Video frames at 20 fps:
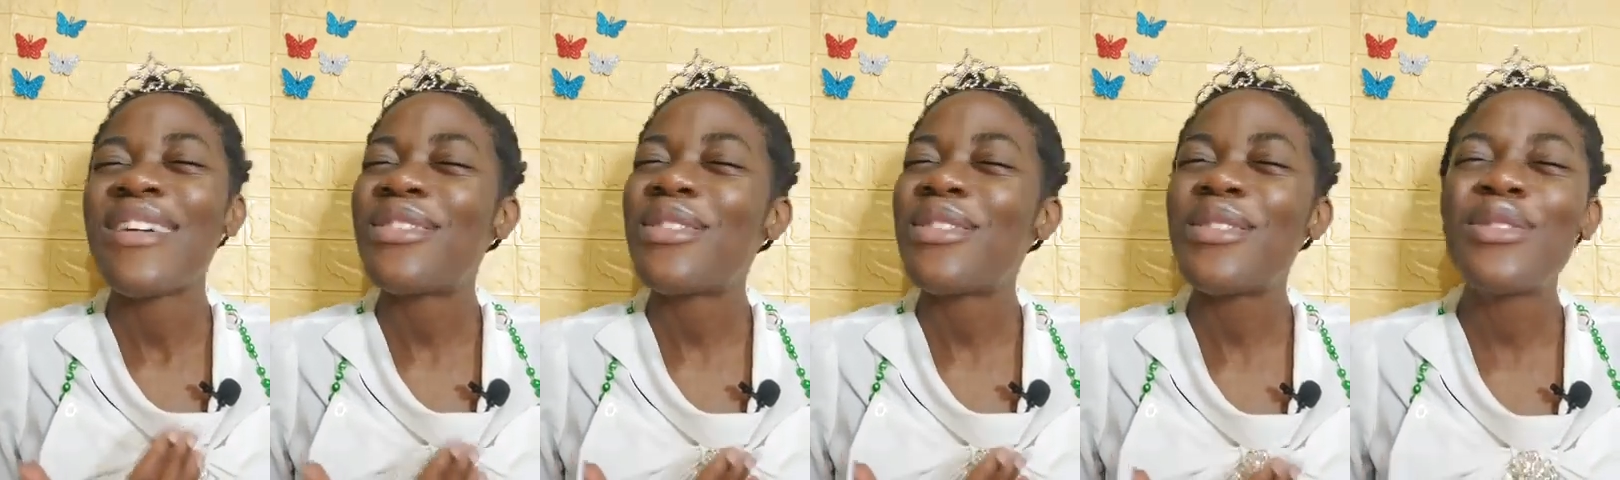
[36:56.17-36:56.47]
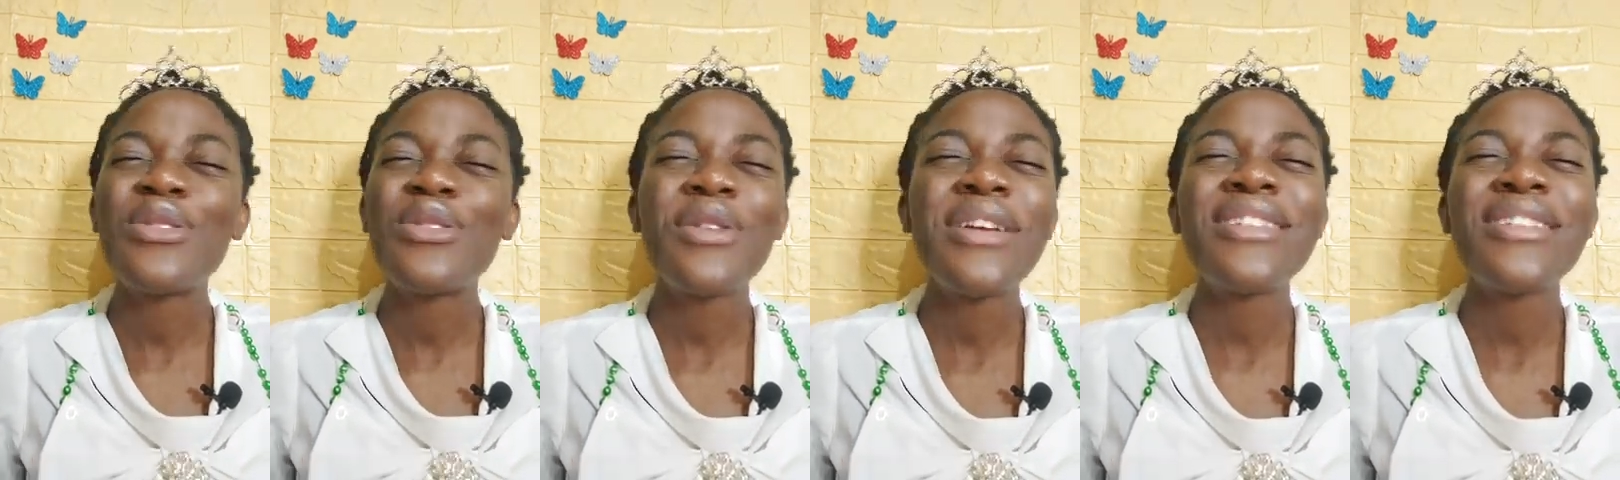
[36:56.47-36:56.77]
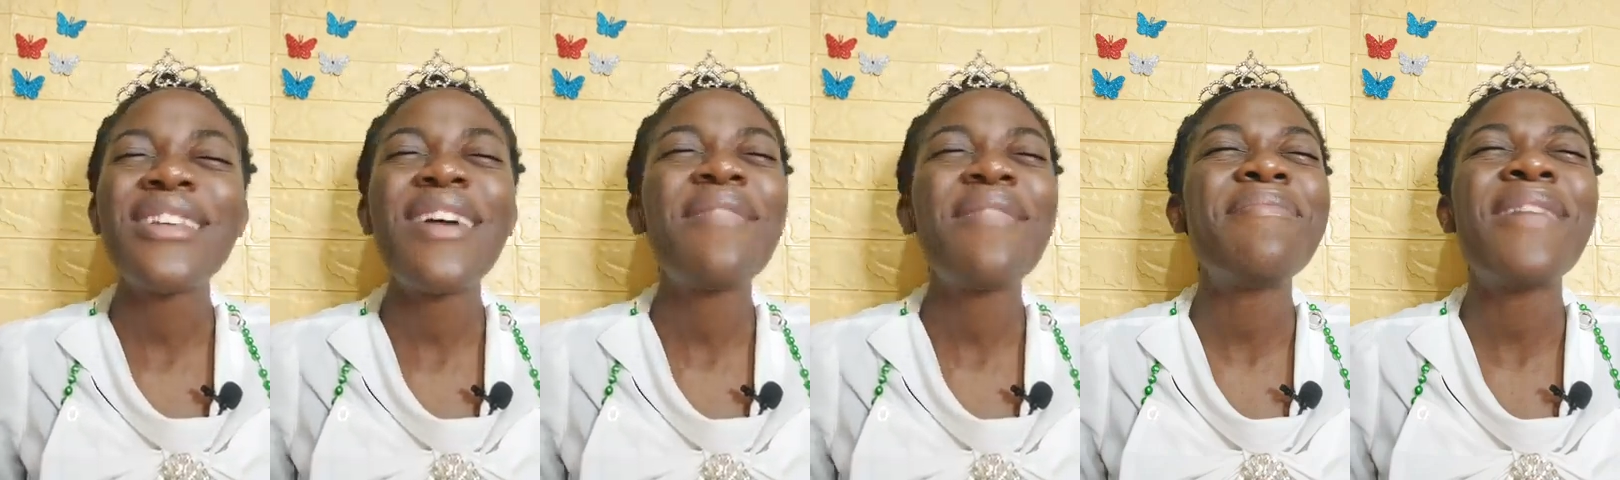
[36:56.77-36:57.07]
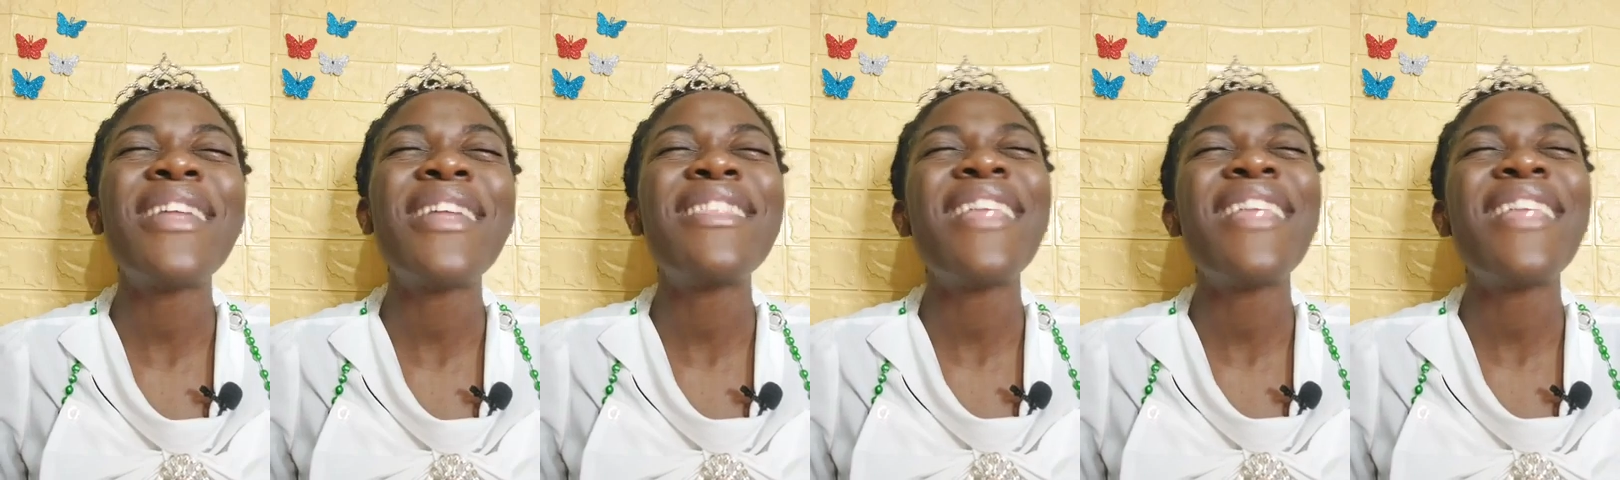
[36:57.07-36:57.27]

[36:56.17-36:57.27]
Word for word: the strength of my